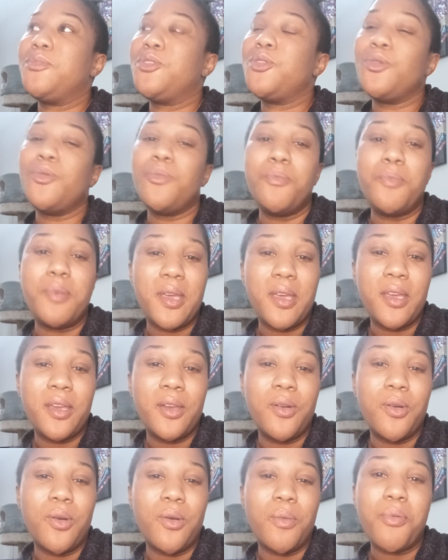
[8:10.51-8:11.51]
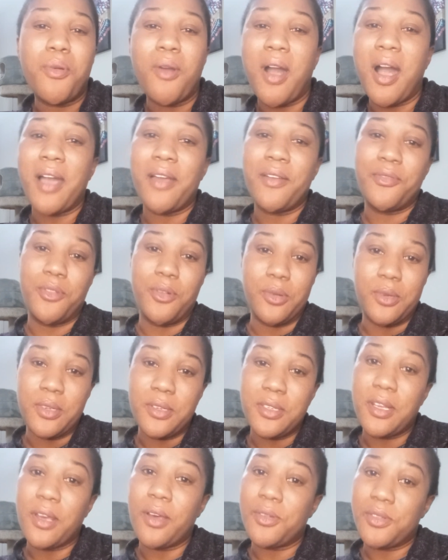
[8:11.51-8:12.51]
too big or prideful to
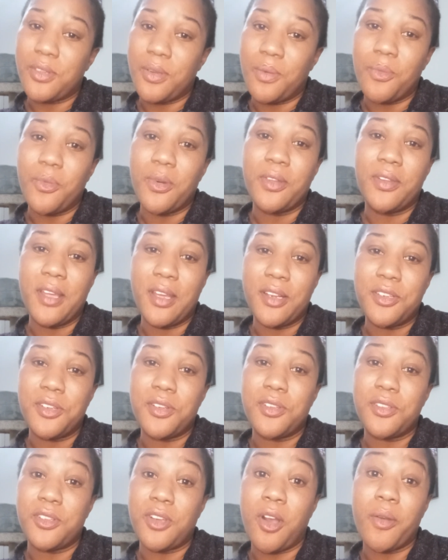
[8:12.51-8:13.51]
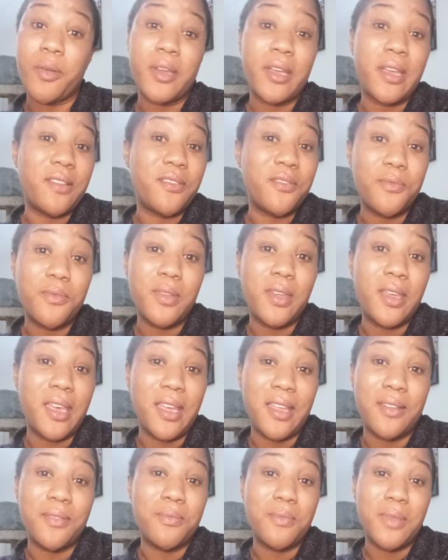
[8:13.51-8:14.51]
tell someone that you're sorry
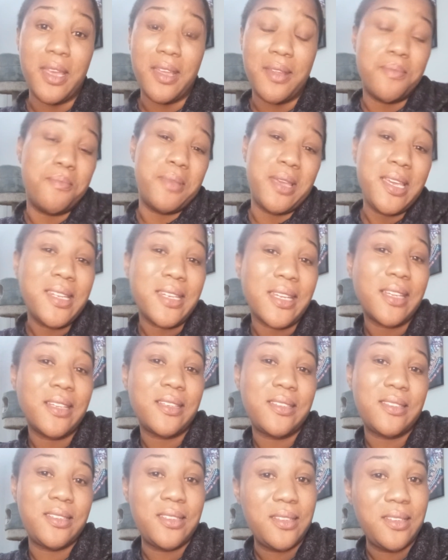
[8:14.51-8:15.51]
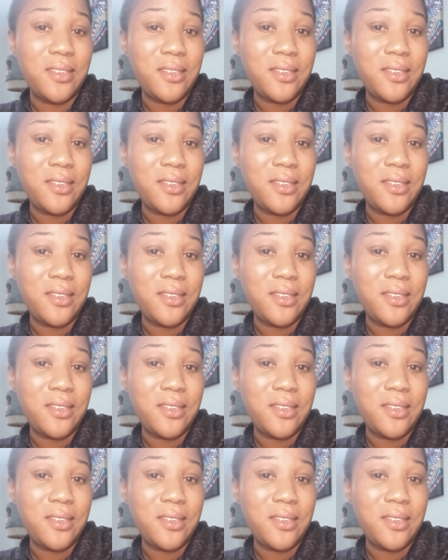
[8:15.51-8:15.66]
and mean it.